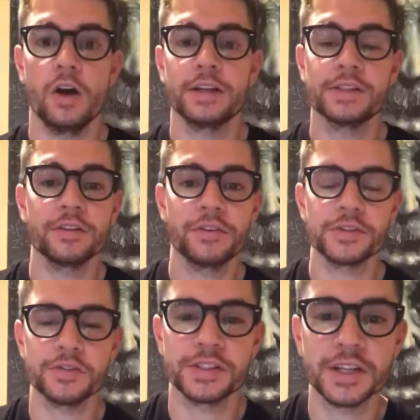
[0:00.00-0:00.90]
Alright, so the
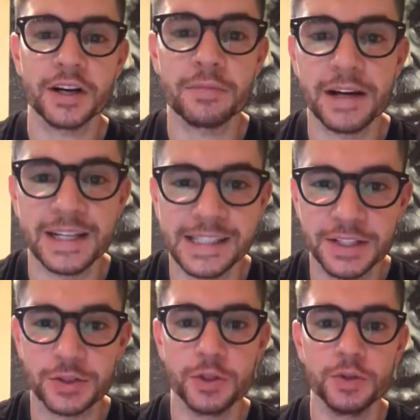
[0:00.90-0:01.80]
first one let's talk about is a
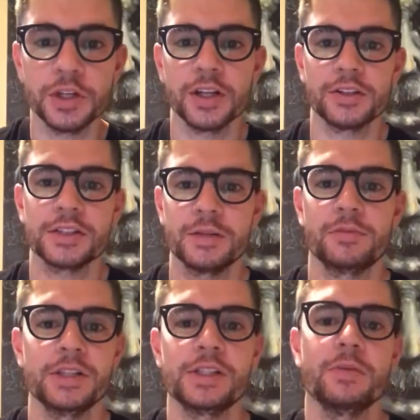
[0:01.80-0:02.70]
$2
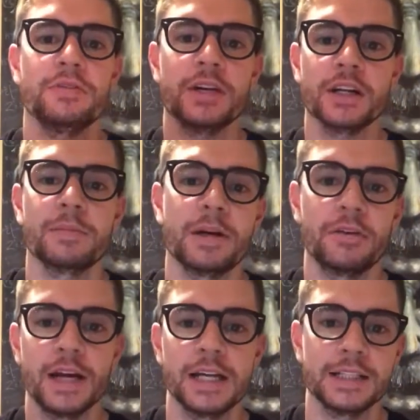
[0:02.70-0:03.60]
summary. So we've talked about
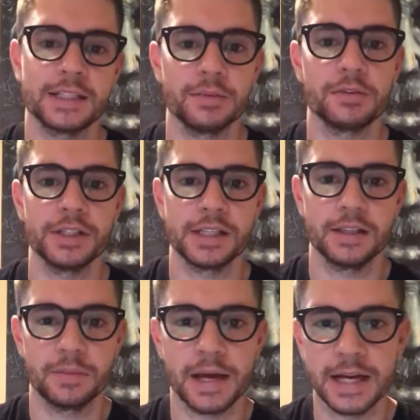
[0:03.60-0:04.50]
writing summaries in
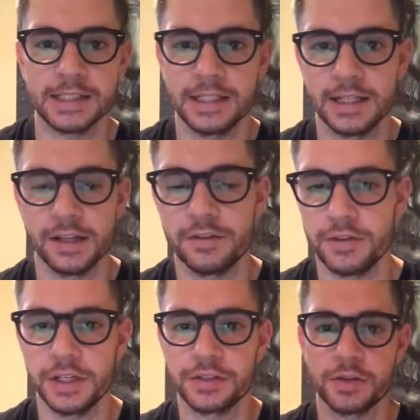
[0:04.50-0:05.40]
the past in another
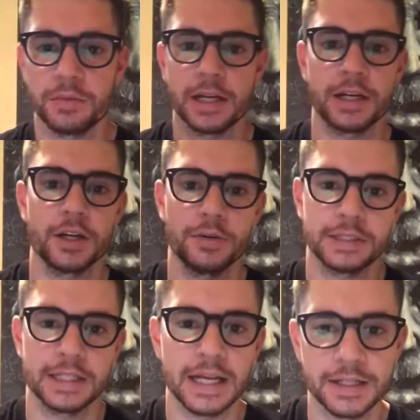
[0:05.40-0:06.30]
video, so I'm not going to go
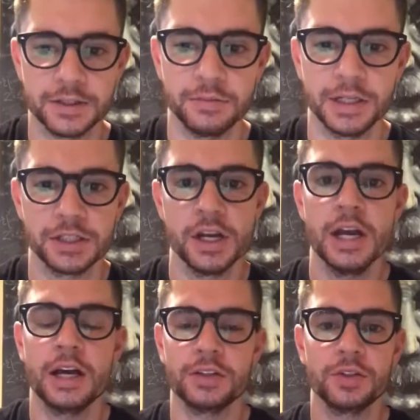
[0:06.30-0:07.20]
into that too much.
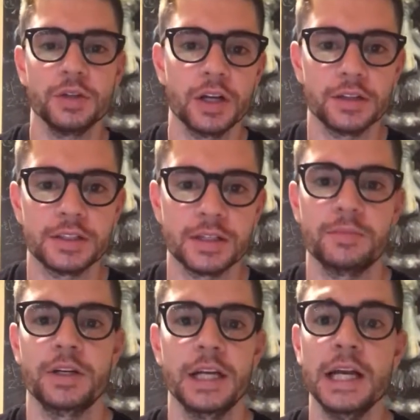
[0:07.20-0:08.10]
A $2
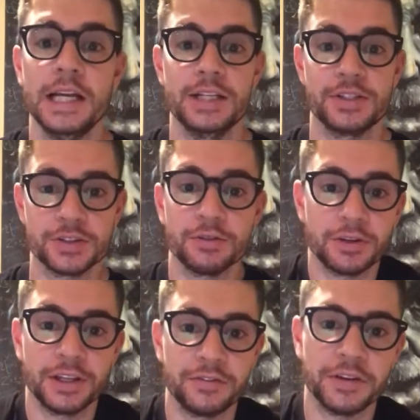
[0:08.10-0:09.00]
summary is just a
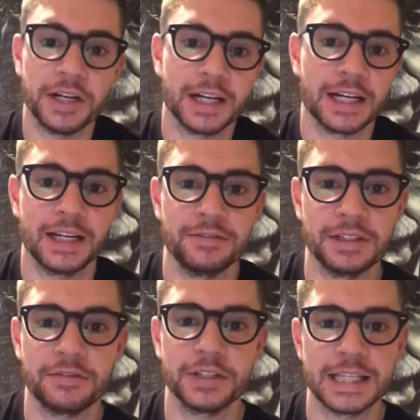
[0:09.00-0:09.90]
really fun and kind of
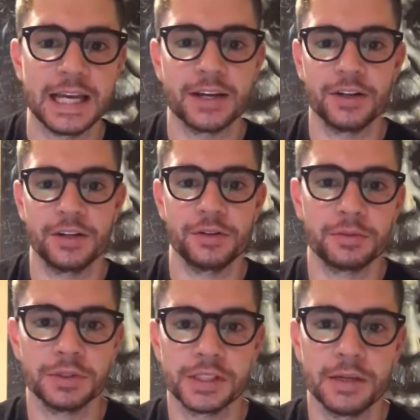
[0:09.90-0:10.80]
different take on a
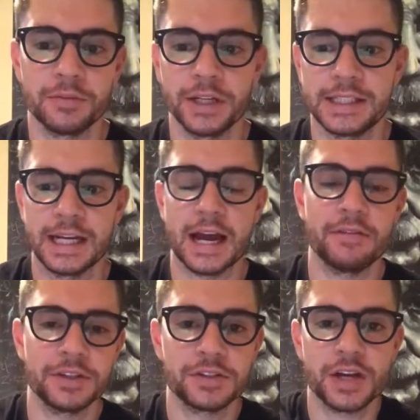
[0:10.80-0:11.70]
normal summary. It's an
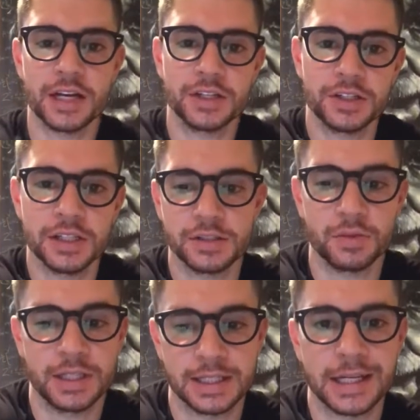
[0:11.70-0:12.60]
Avid strategy is
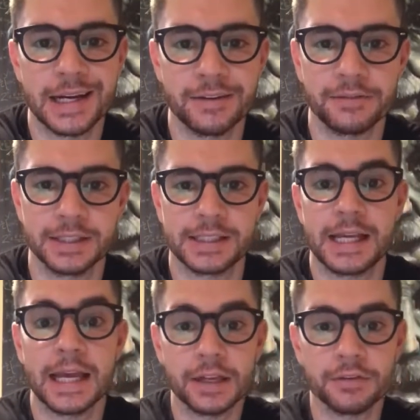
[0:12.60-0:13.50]
what this kind of is
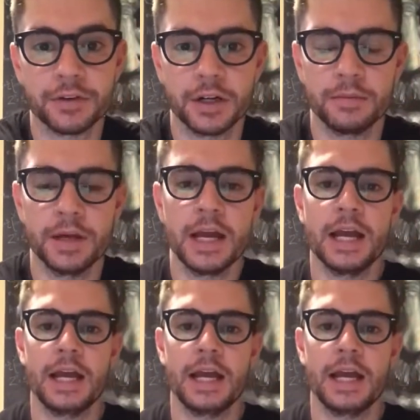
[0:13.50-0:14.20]
taken from.